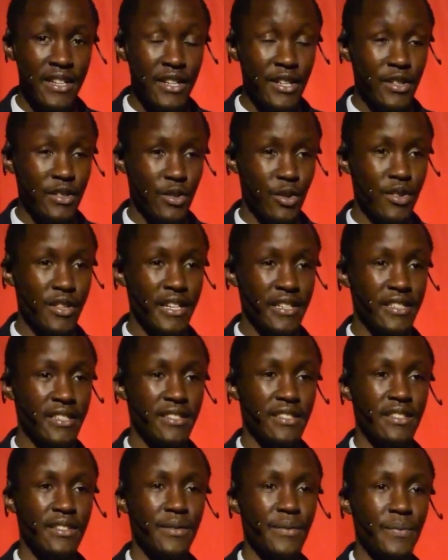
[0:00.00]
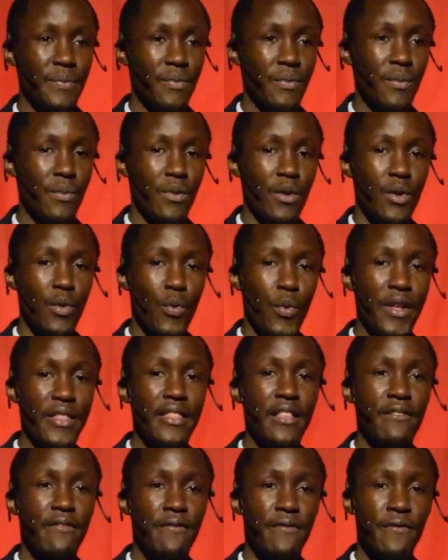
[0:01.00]
so that when
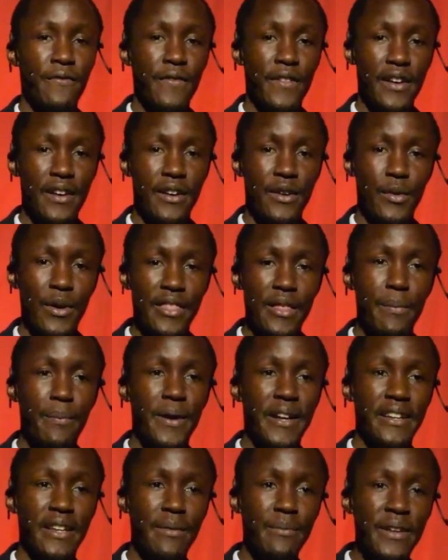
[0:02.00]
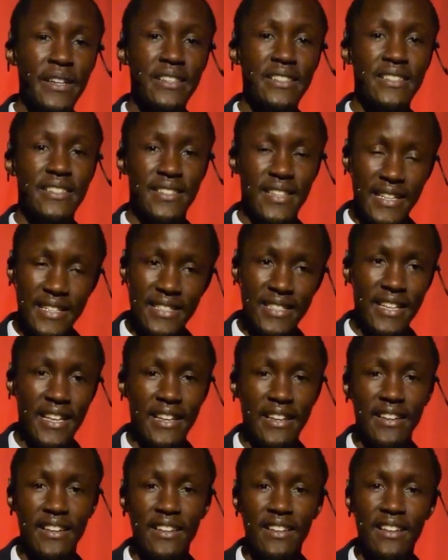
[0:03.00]
the pandemic set
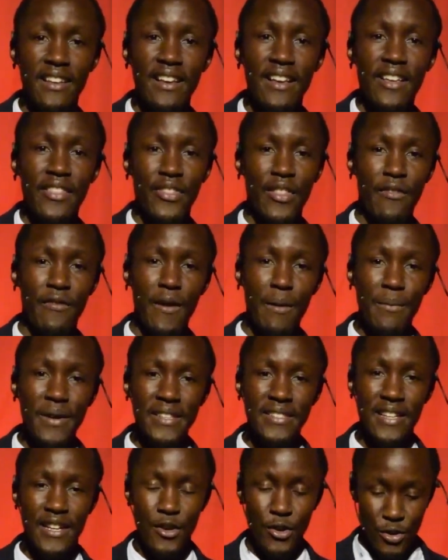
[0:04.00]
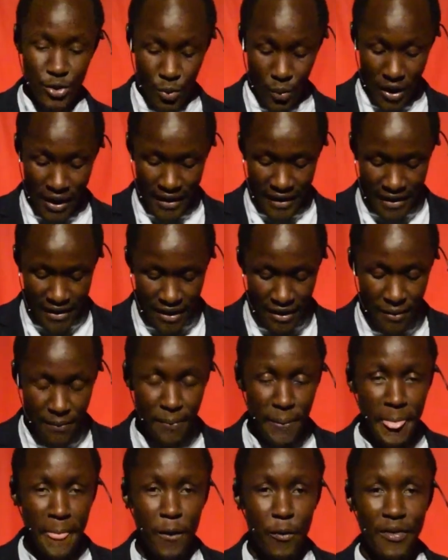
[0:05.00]
in, the farmers are not worried
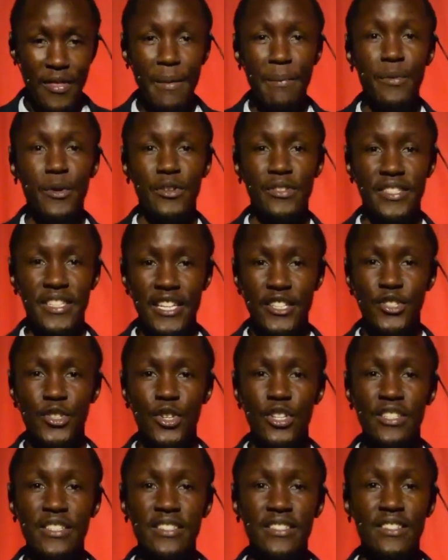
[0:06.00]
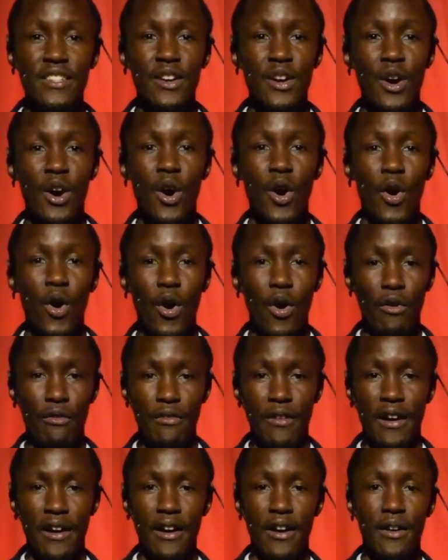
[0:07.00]
with the projections of
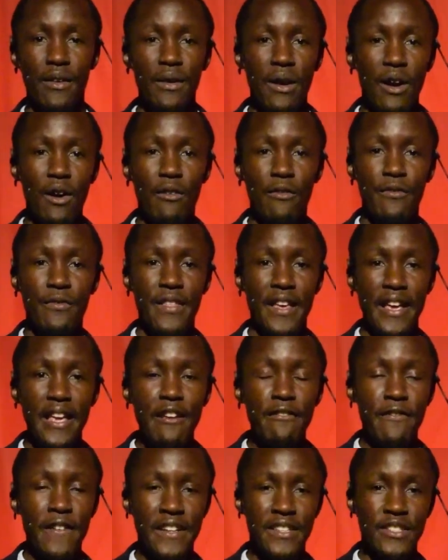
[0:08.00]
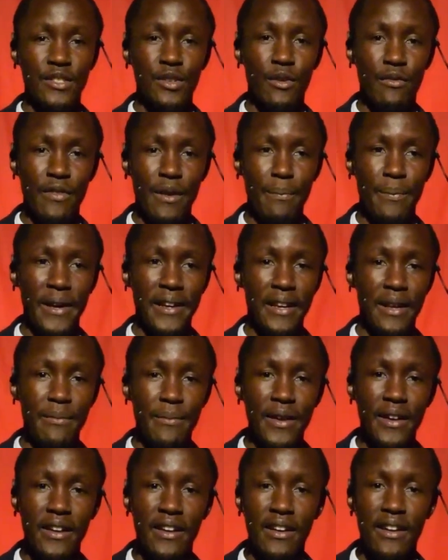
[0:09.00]
the effects of the pandemic,
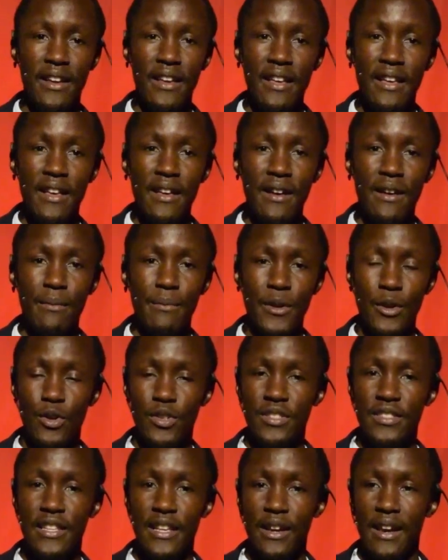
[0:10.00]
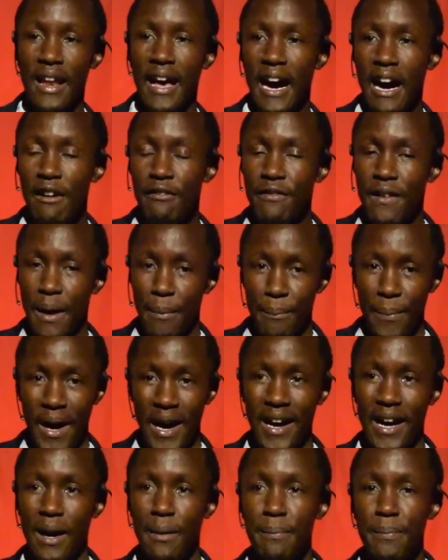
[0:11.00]
because they'll have a
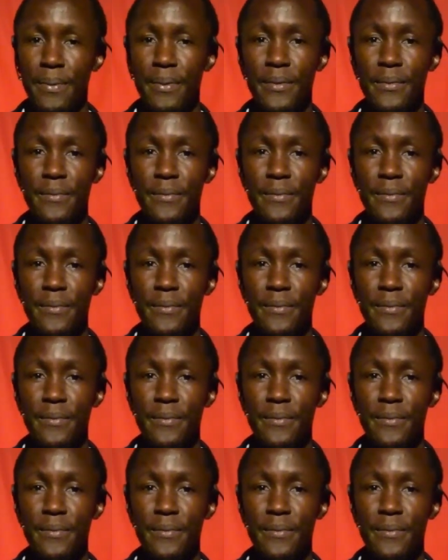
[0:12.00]
backup